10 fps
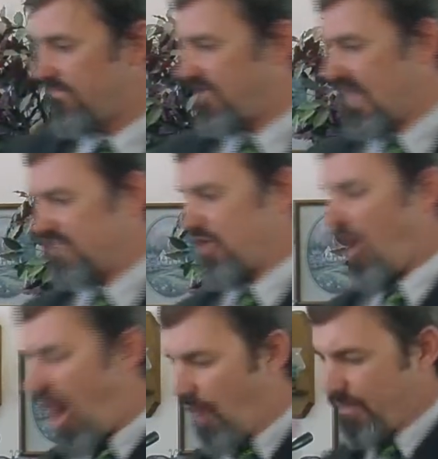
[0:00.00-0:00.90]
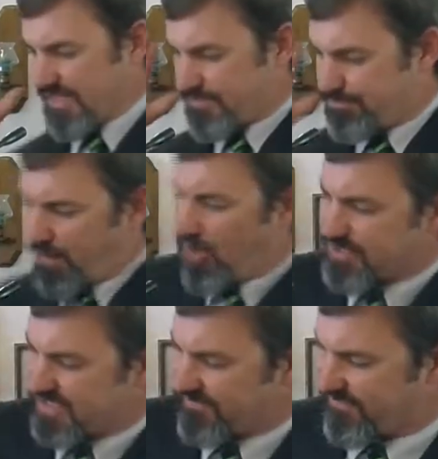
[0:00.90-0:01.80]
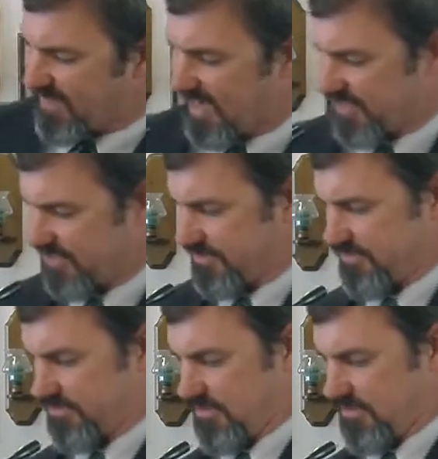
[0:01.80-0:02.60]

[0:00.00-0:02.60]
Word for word: Flesh always boasts in flesh.